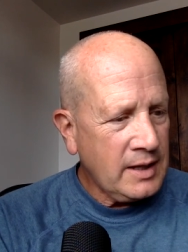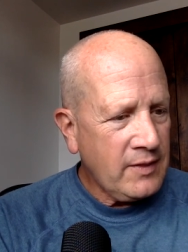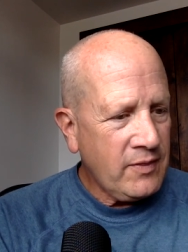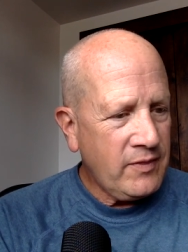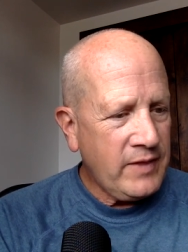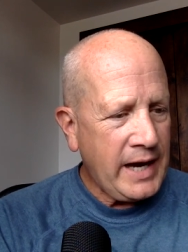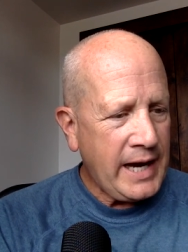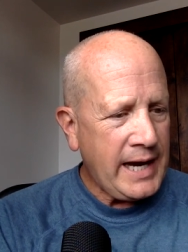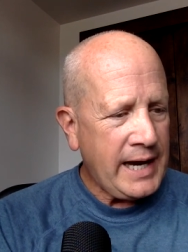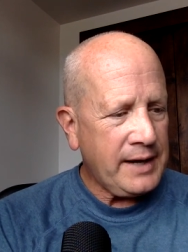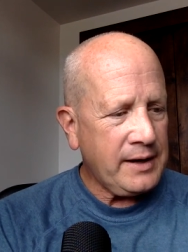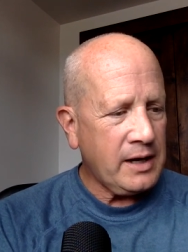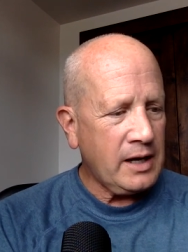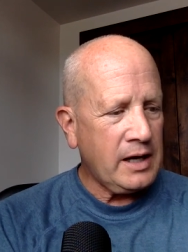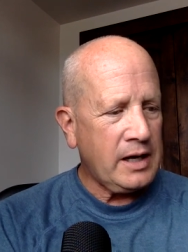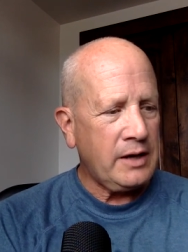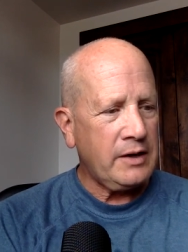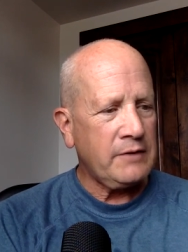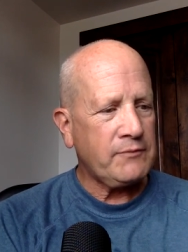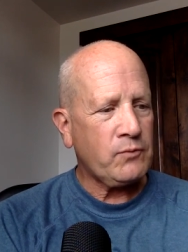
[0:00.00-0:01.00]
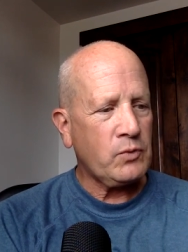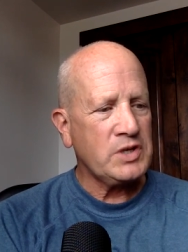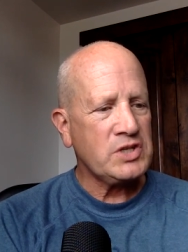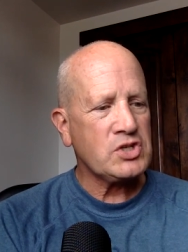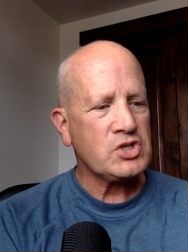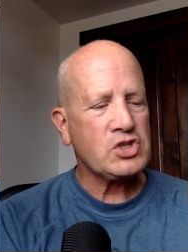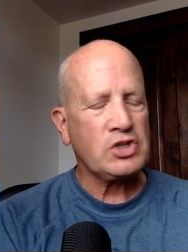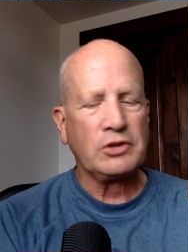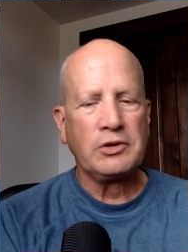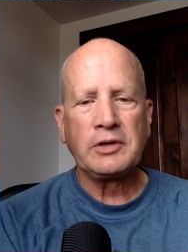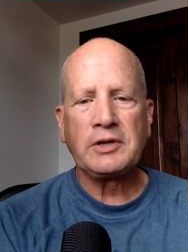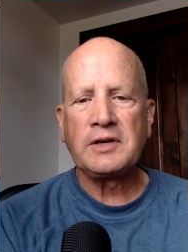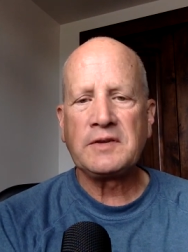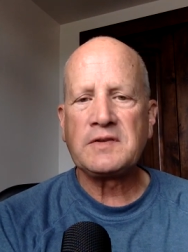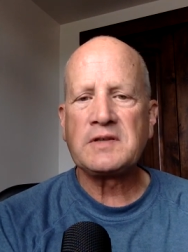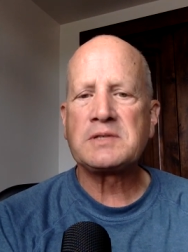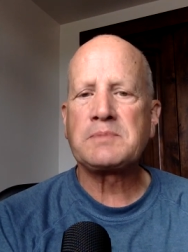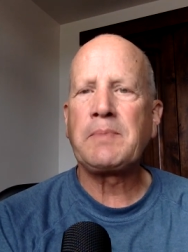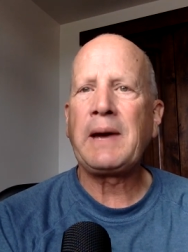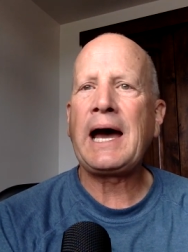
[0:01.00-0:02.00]
that uh, if we just look at
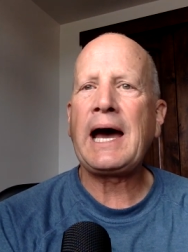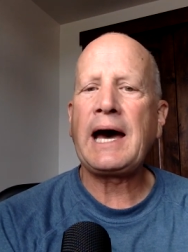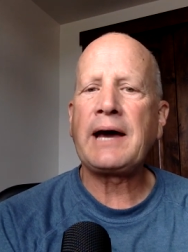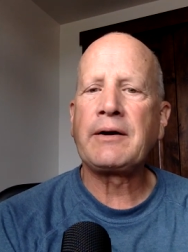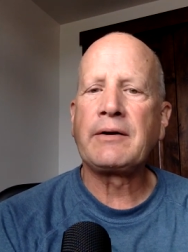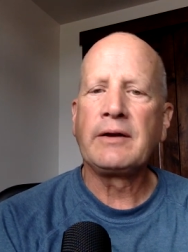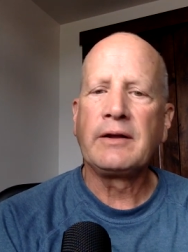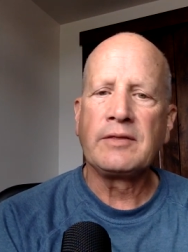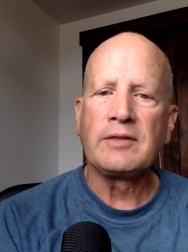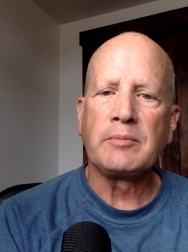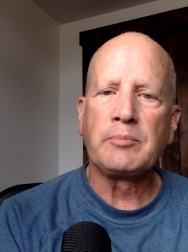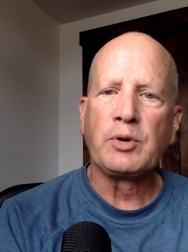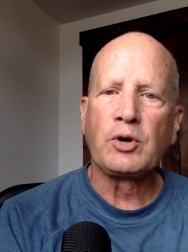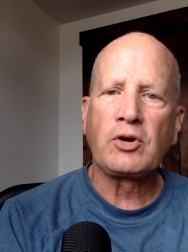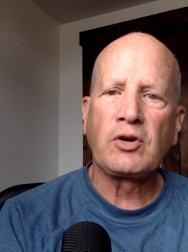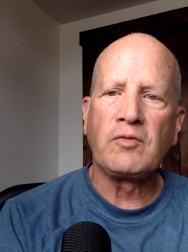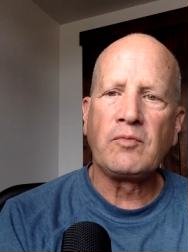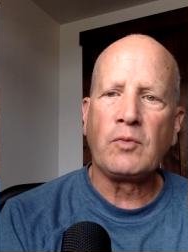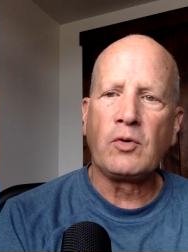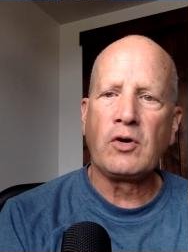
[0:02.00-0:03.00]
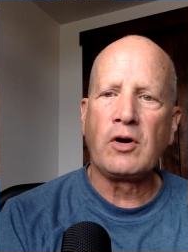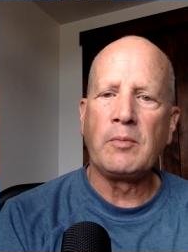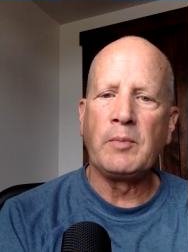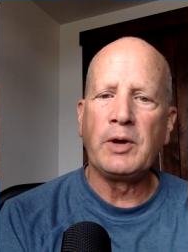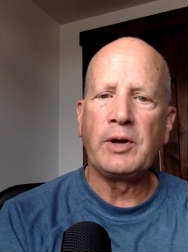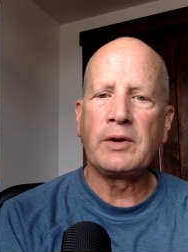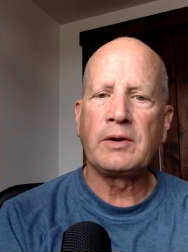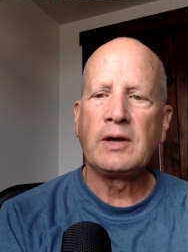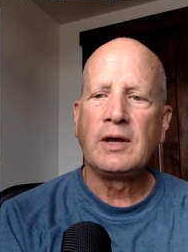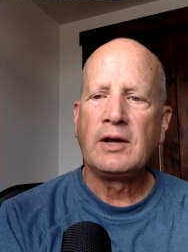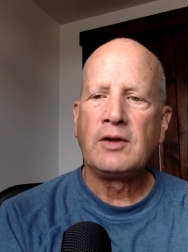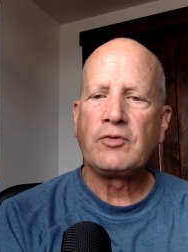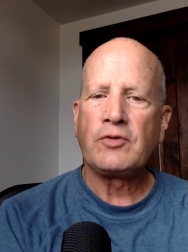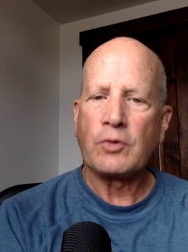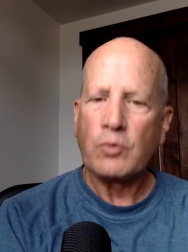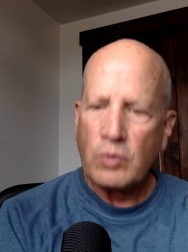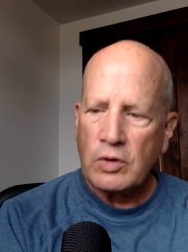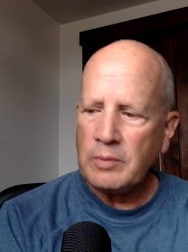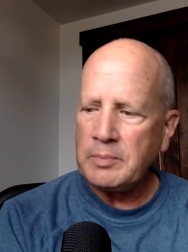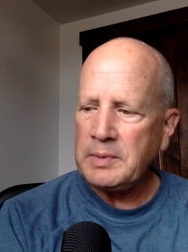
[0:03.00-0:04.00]
this pattern in the Book of Mormon,
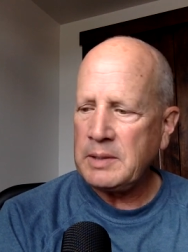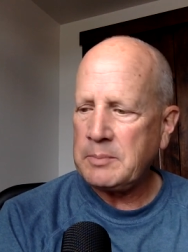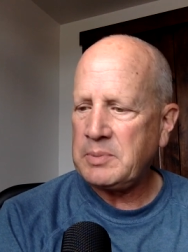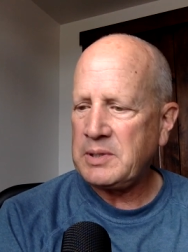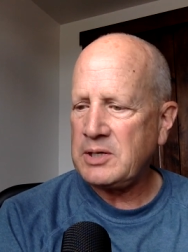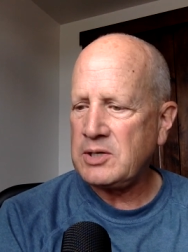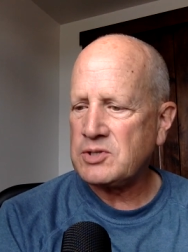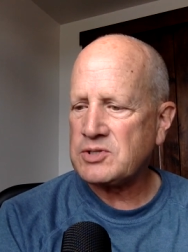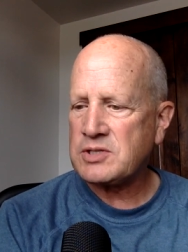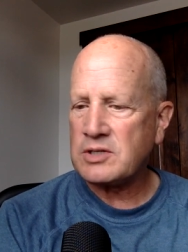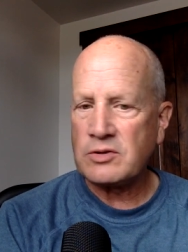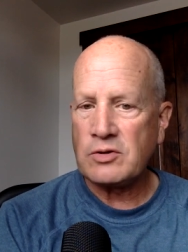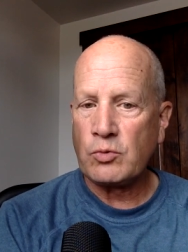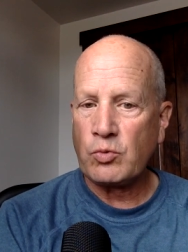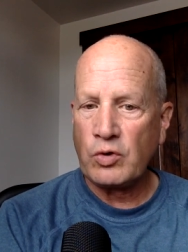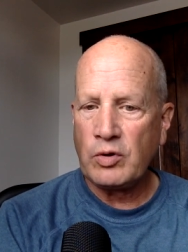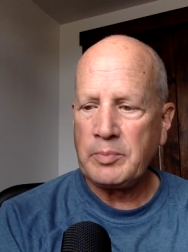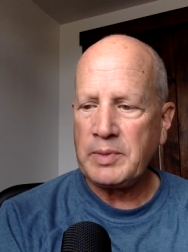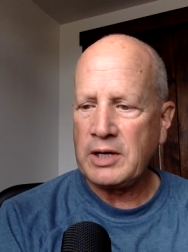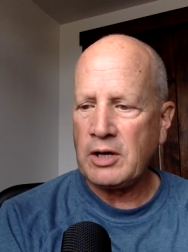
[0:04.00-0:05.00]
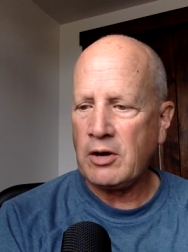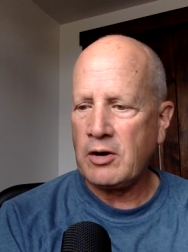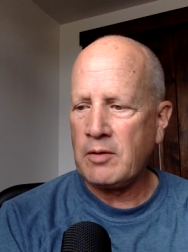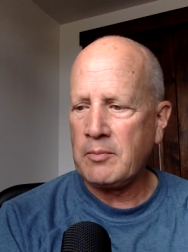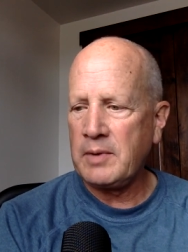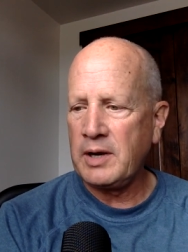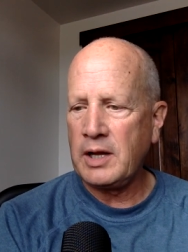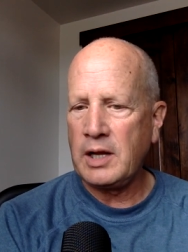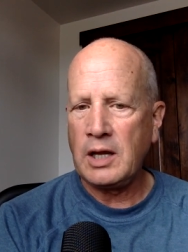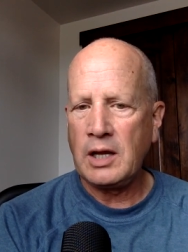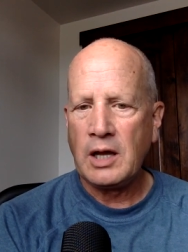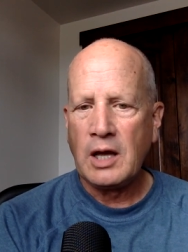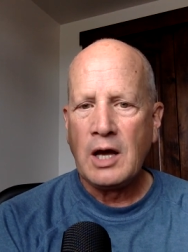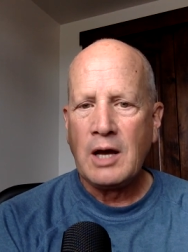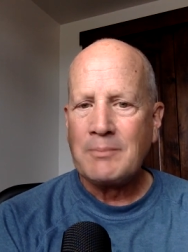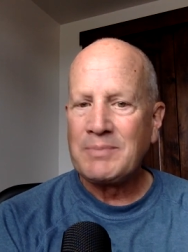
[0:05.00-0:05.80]
there will be peace and there will be harmony.